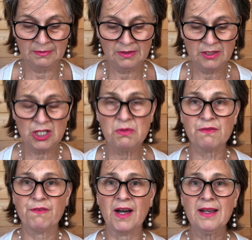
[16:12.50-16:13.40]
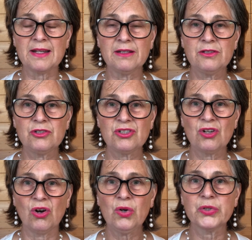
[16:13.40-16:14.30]
She was fine, just
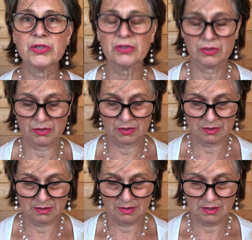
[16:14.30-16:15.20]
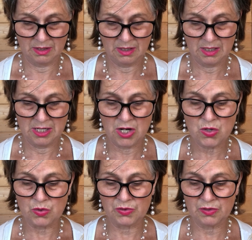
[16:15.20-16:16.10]
odd. Her
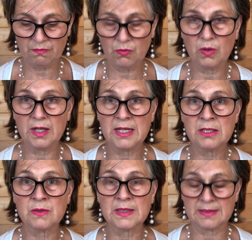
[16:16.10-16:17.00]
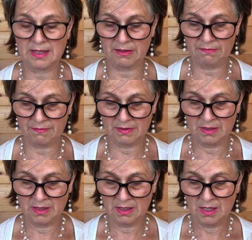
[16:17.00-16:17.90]
nose had fallen into itself.
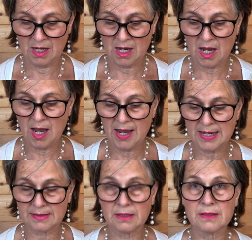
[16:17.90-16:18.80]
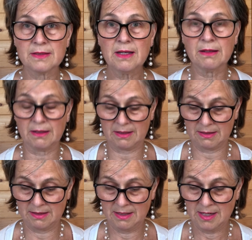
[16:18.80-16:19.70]
Her eyes had sunk.
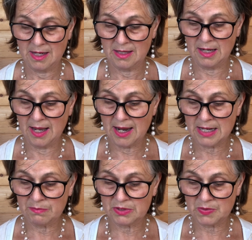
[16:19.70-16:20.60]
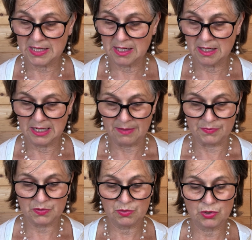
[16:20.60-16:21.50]
The line between her
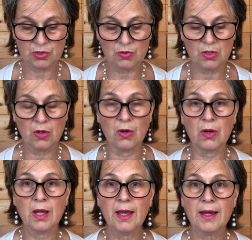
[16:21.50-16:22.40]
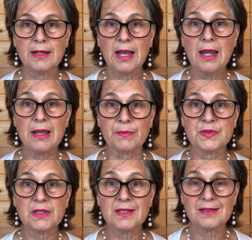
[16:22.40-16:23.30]
lips was too long, and her lips
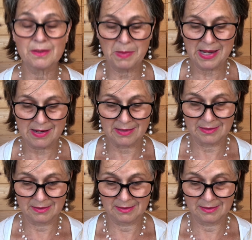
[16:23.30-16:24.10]
had disappeared.